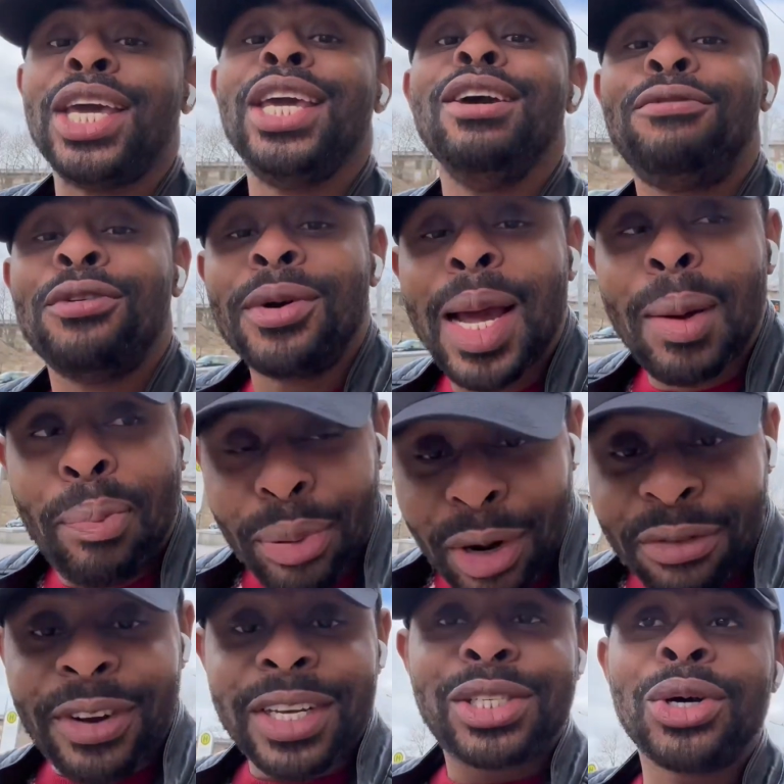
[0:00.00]
Even a
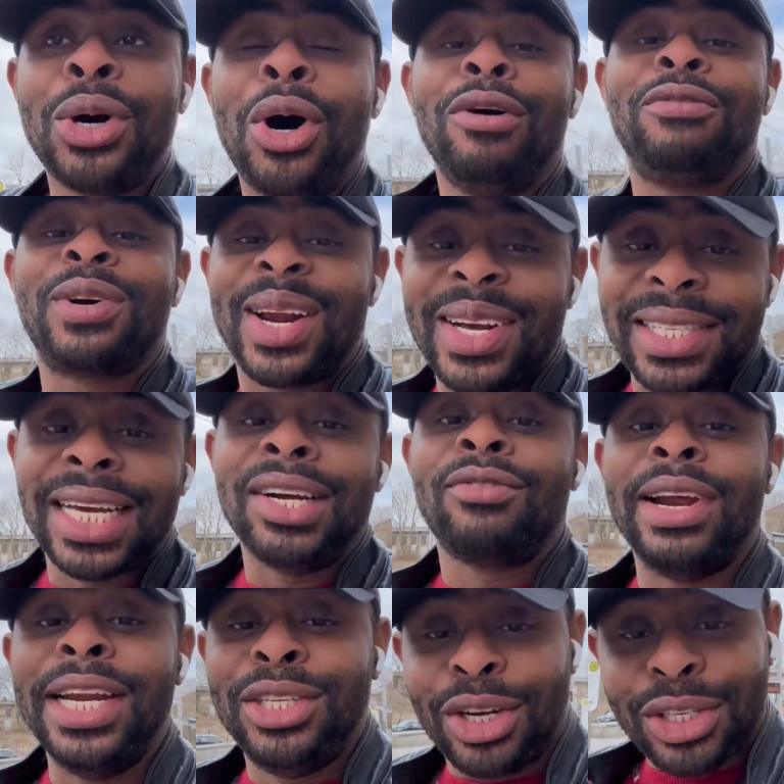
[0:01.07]
professor of Christian
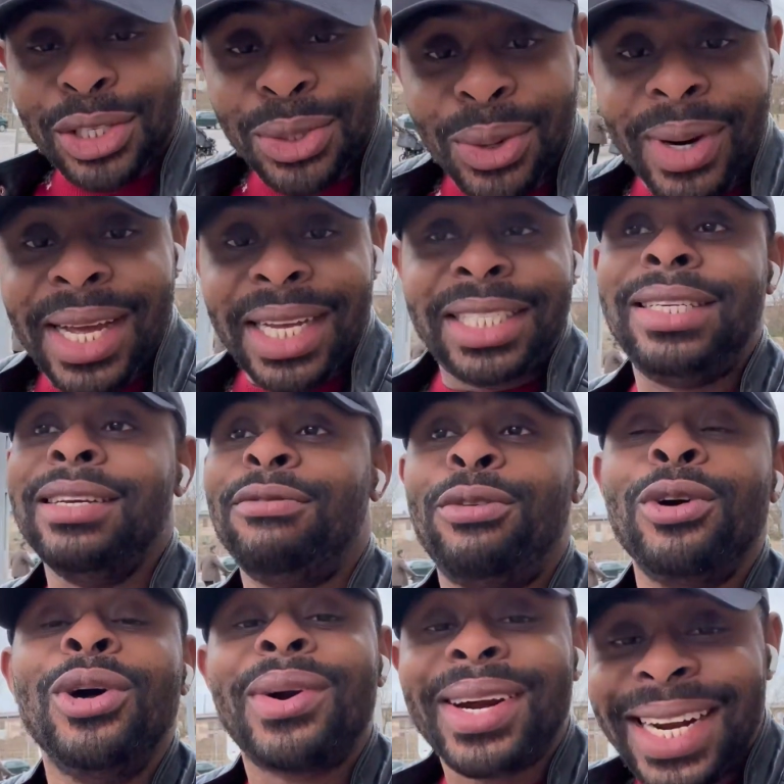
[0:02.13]
religious knowledge, they
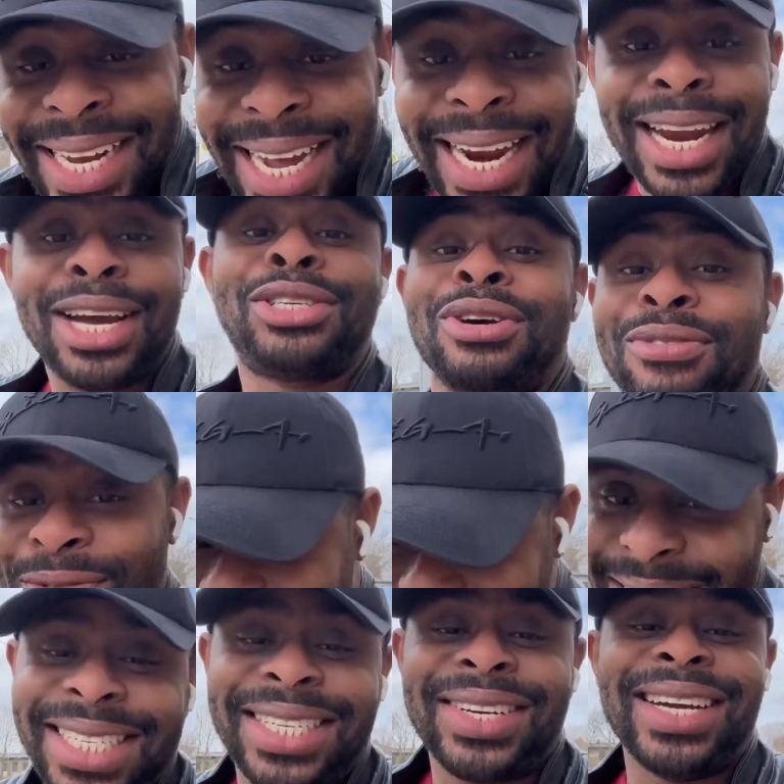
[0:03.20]
follow rig election for
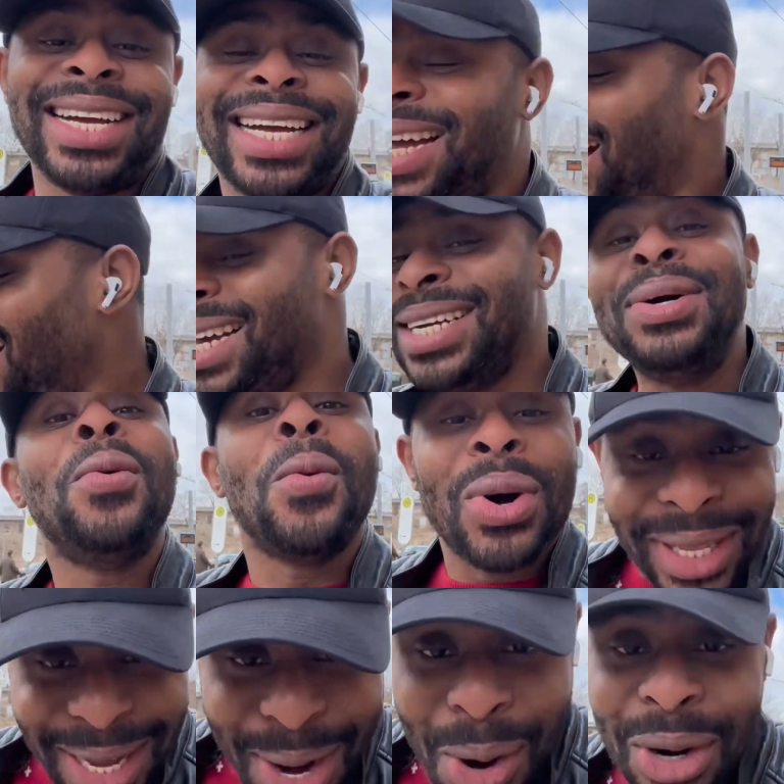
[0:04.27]
Nigeria. Kai,
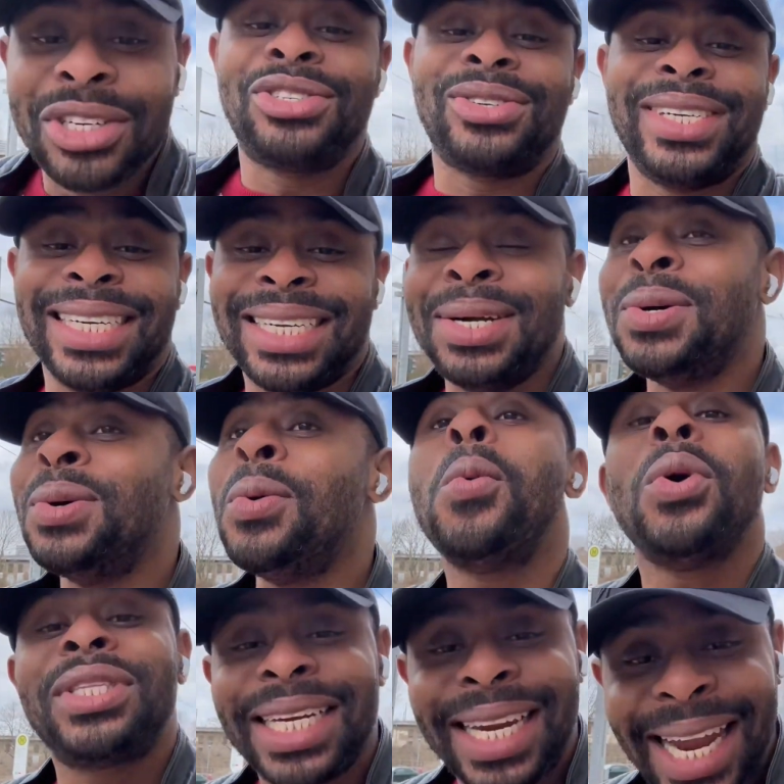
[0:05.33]
what a country, what a